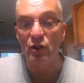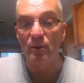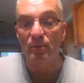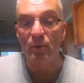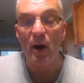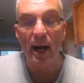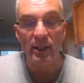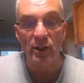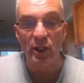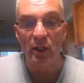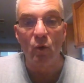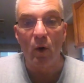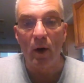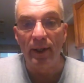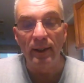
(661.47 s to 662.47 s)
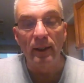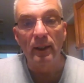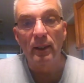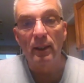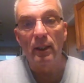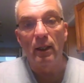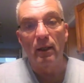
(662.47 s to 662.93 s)
a surprising one.
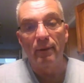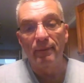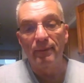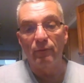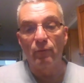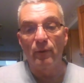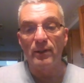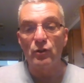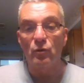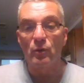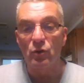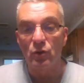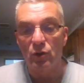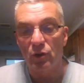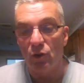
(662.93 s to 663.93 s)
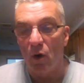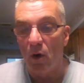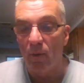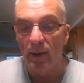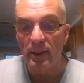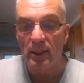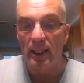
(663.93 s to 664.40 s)
Uh, the risk was
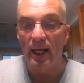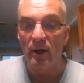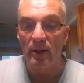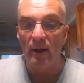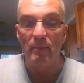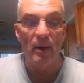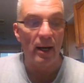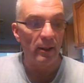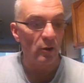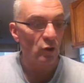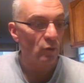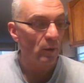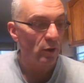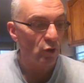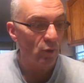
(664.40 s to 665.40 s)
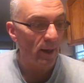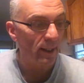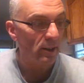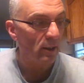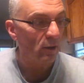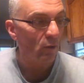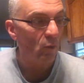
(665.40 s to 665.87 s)
always there that models would
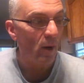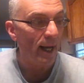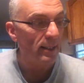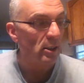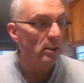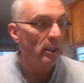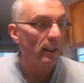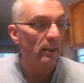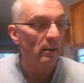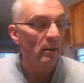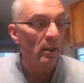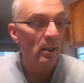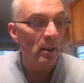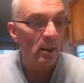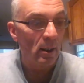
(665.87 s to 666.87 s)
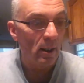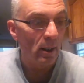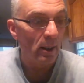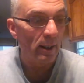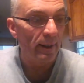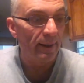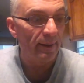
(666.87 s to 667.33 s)
trend to the west, and
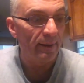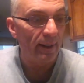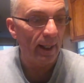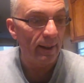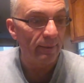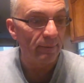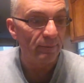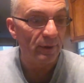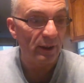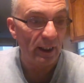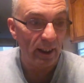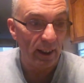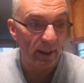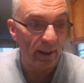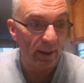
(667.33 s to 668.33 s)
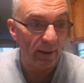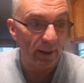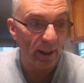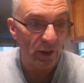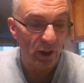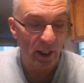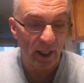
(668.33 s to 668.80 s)
uh, and, and see,
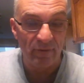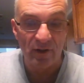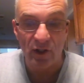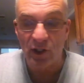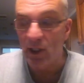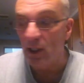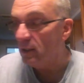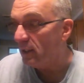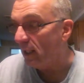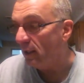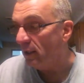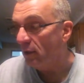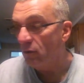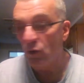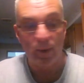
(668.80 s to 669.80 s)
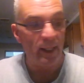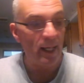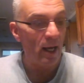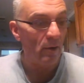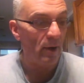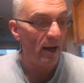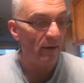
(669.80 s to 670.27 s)
let's see if this continues. We
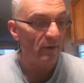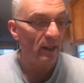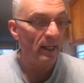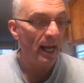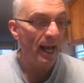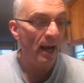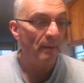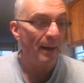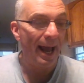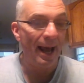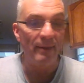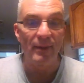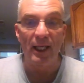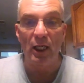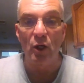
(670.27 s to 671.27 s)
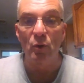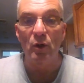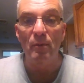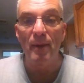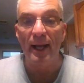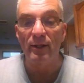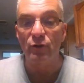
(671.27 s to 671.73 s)
now have the NAM and the
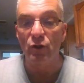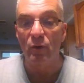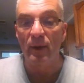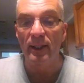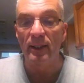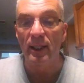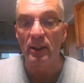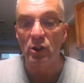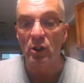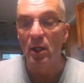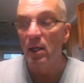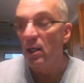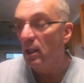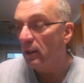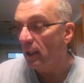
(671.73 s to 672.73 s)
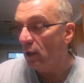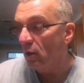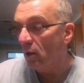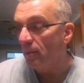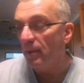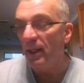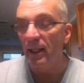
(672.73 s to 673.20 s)
UKMET doing this. The
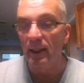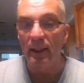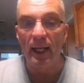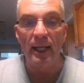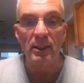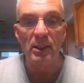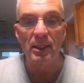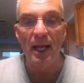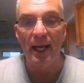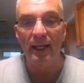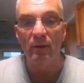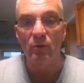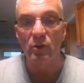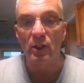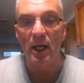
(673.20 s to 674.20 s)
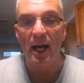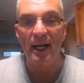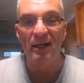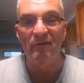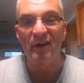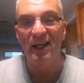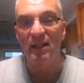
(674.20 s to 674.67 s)
European last night was
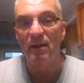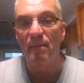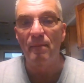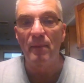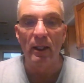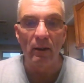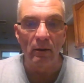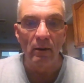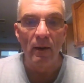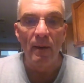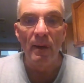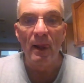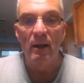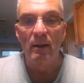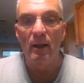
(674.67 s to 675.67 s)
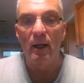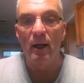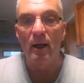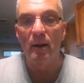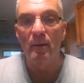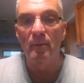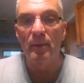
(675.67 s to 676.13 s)
kind of in the middle,
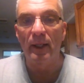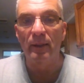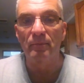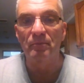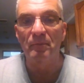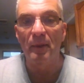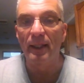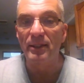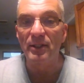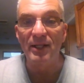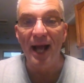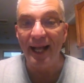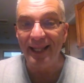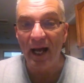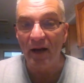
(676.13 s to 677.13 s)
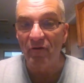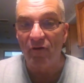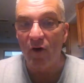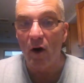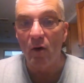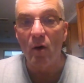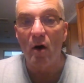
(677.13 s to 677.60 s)
uh, but it's not that
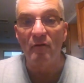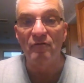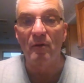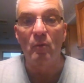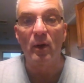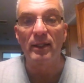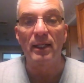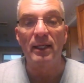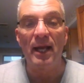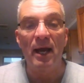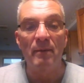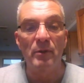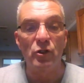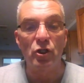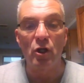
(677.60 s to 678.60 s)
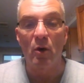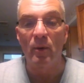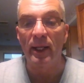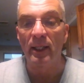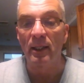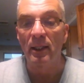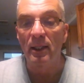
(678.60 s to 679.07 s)
far off from what the NAM is
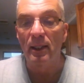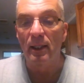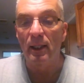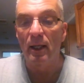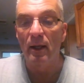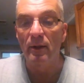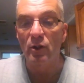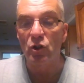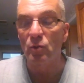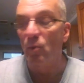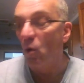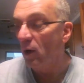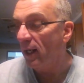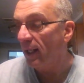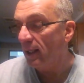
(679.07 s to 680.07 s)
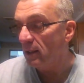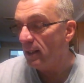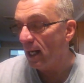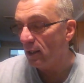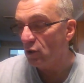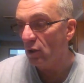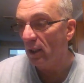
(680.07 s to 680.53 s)
showing uh, this morning. It's
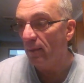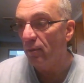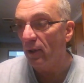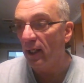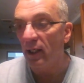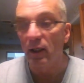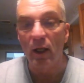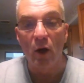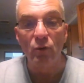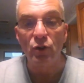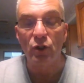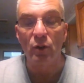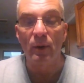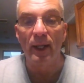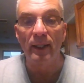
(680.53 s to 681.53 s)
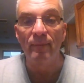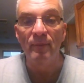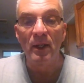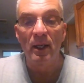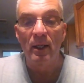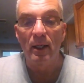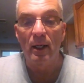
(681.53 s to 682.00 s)
actually pretty close to it.
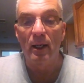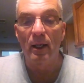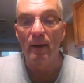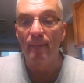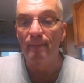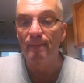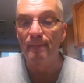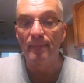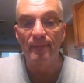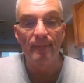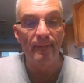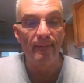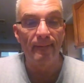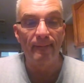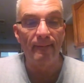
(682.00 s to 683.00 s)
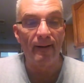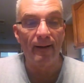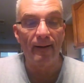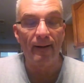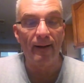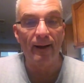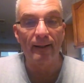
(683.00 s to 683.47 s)
Um,
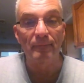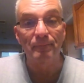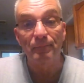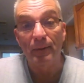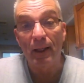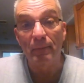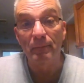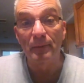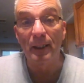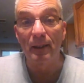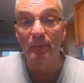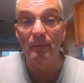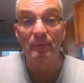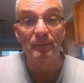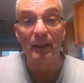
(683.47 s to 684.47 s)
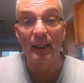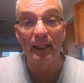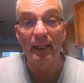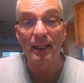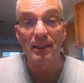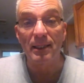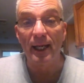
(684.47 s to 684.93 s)
I'm gonna,
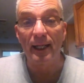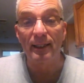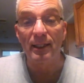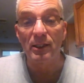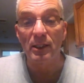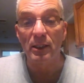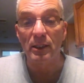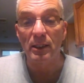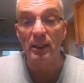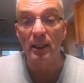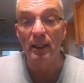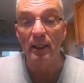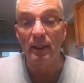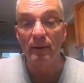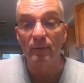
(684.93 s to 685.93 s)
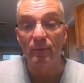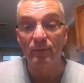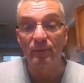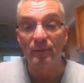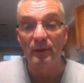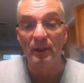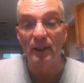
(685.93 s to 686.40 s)
like I said, this is uh,
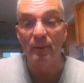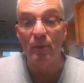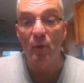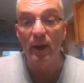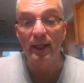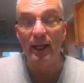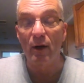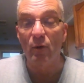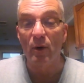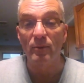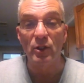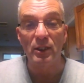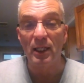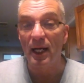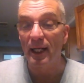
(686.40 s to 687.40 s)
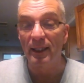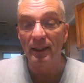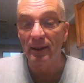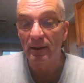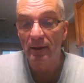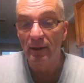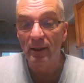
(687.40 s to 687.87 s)
to the point now where I'm just kind
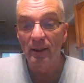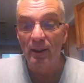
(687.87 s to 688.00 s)
of,